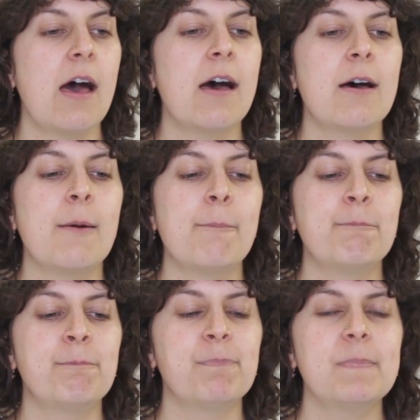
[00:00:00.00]

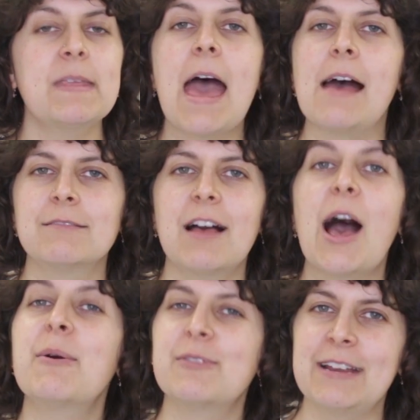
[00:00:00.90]
Yeah,
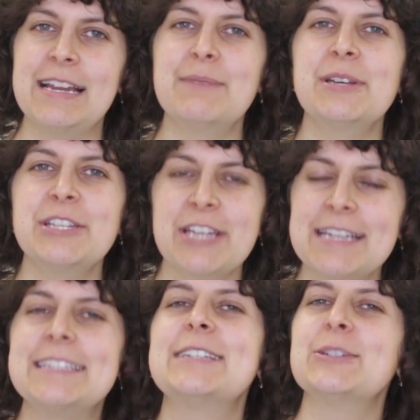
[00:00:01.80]
I would really
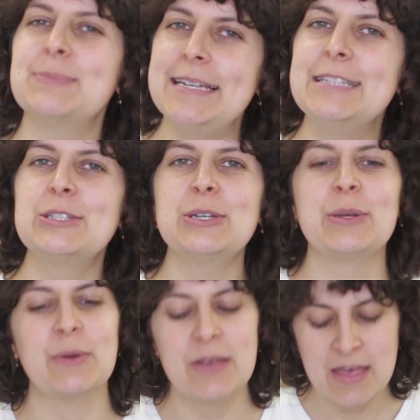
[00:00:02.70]
appreciate it, so please
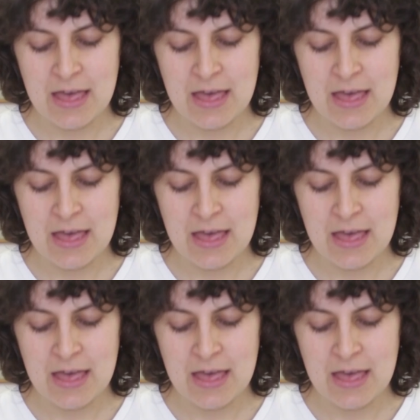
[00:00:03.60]
do.